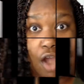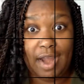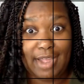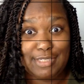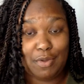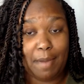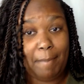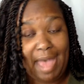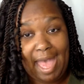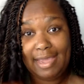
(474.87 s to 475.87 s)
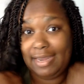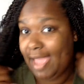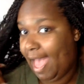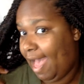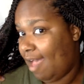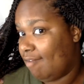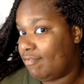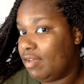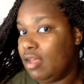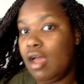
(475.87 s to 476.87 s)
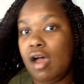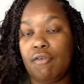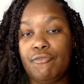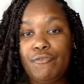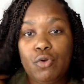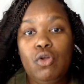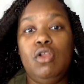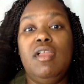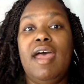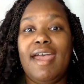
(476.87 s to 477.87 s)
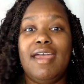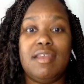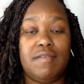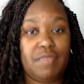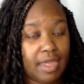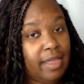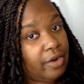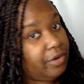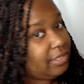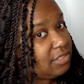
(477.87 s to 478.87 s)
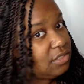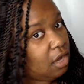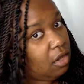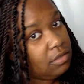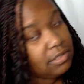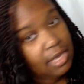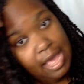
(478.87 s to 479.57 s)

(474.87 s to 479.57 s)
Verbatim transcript: All right, so I'm back and I have a full head of the hair installed.